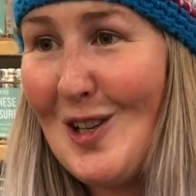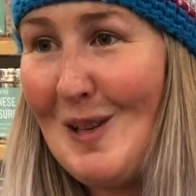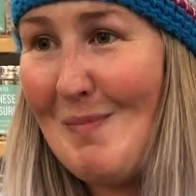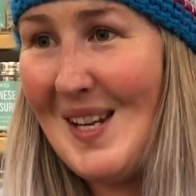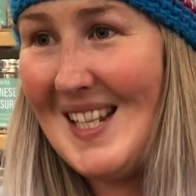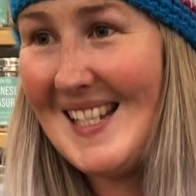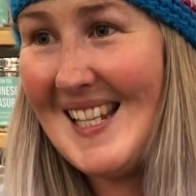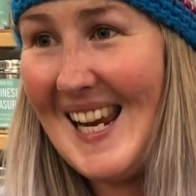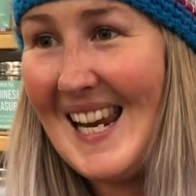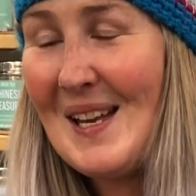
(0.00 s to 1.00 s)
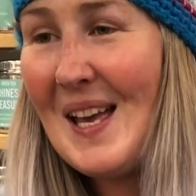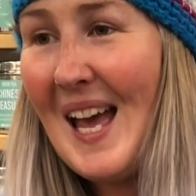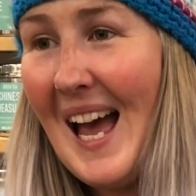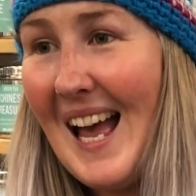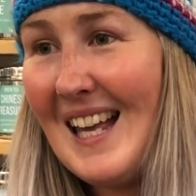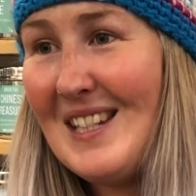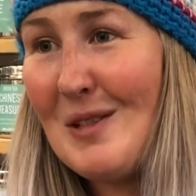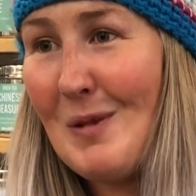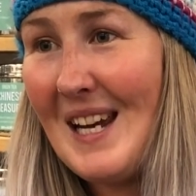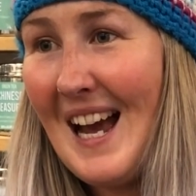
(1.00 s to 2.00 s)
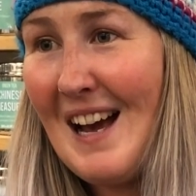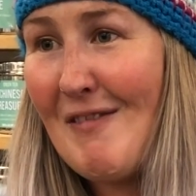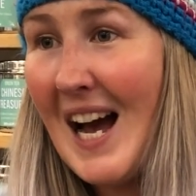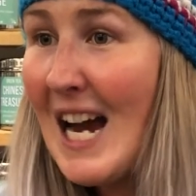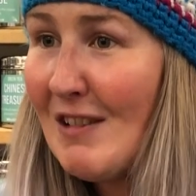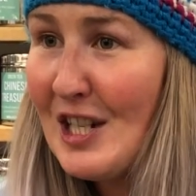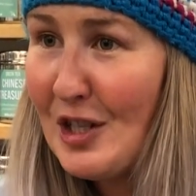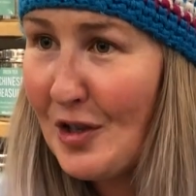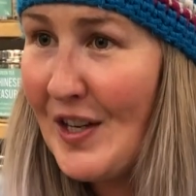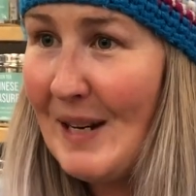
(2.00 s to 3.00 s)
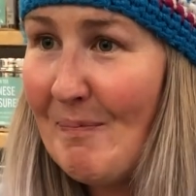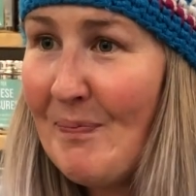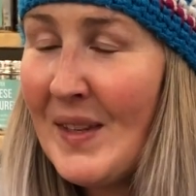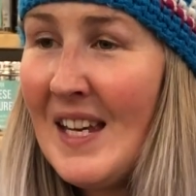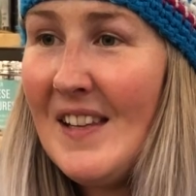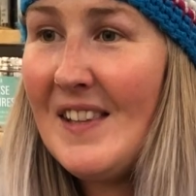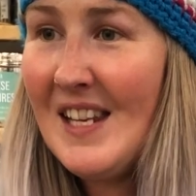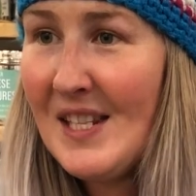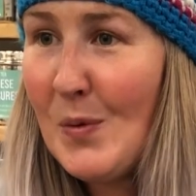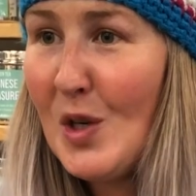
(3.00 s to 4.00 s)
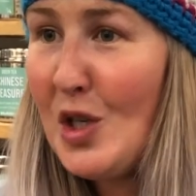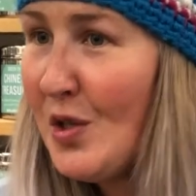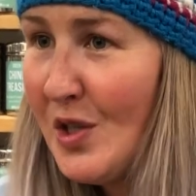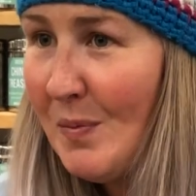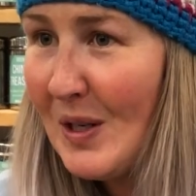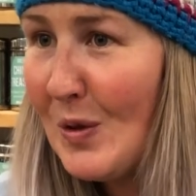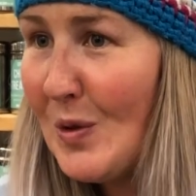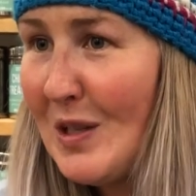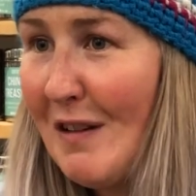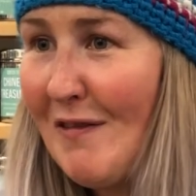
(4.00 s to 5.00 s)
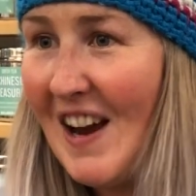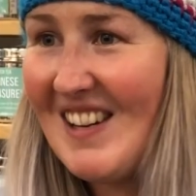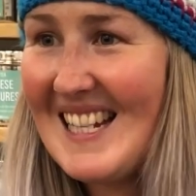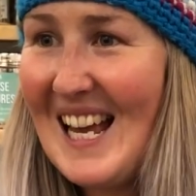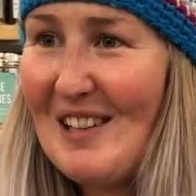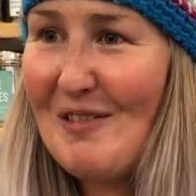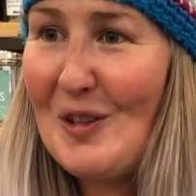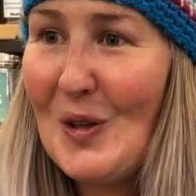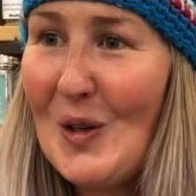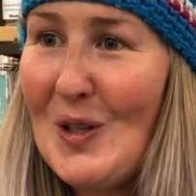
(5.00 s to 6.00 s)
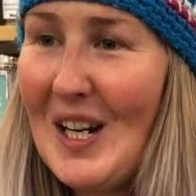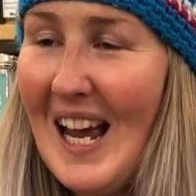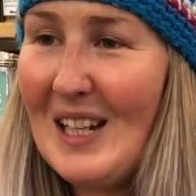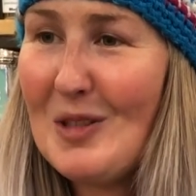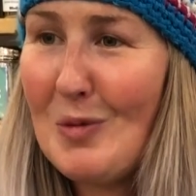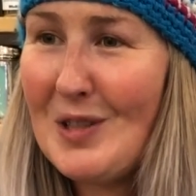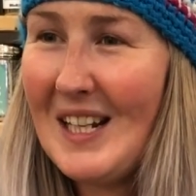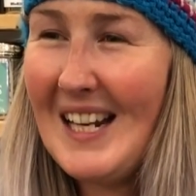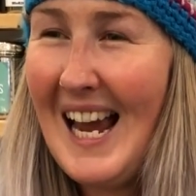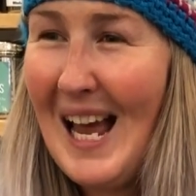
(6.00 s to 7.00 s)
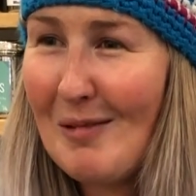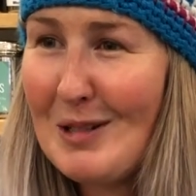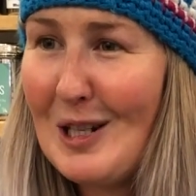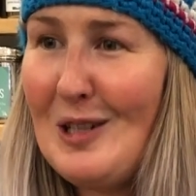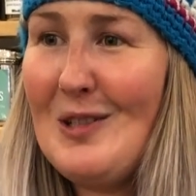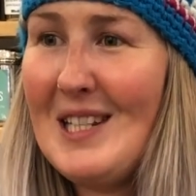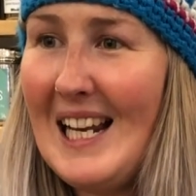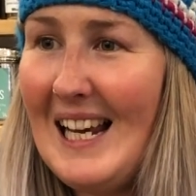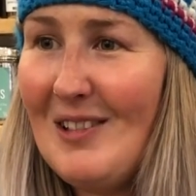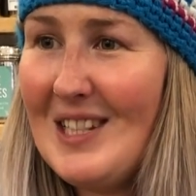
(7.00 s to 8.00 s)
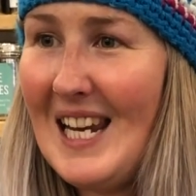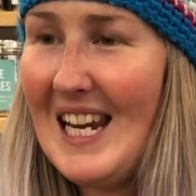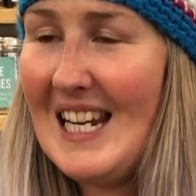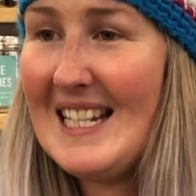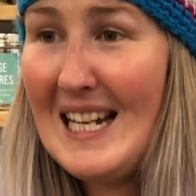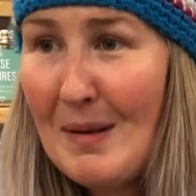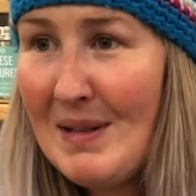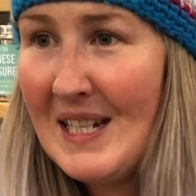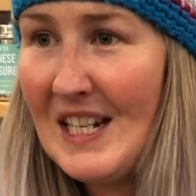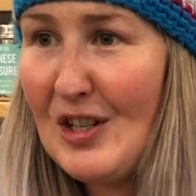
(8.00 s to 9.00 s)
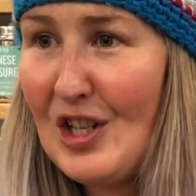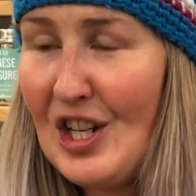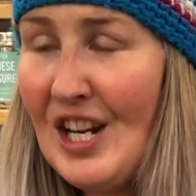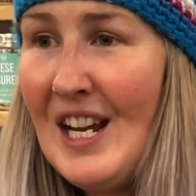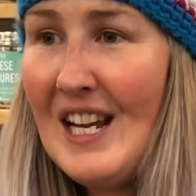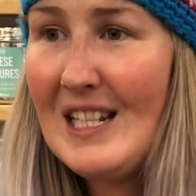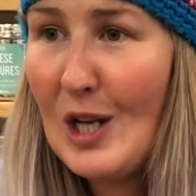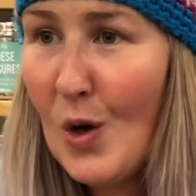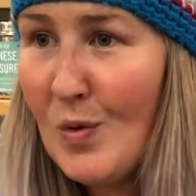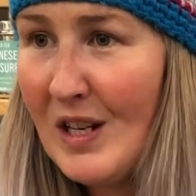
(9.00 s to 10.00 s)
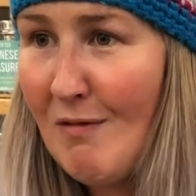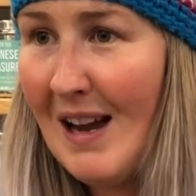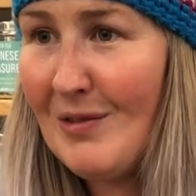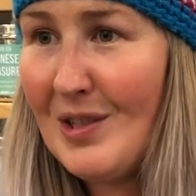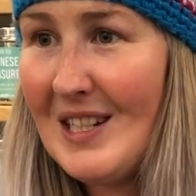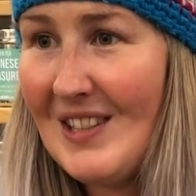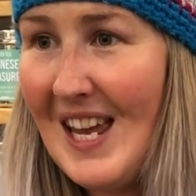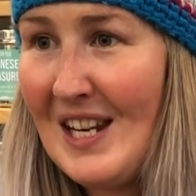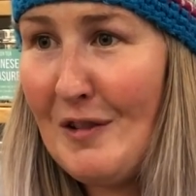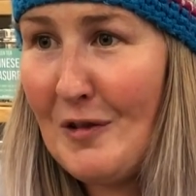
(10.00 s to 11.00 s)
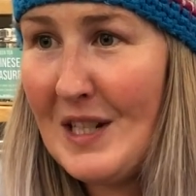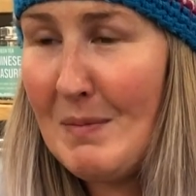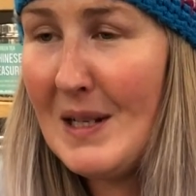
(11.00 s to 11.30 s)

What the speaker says: mint tea, and we have Irish cream. This one used to be called Fairy Tale of New York and was an absolute sellout tea. It's a limited edition. It's only around till the end of Christmas.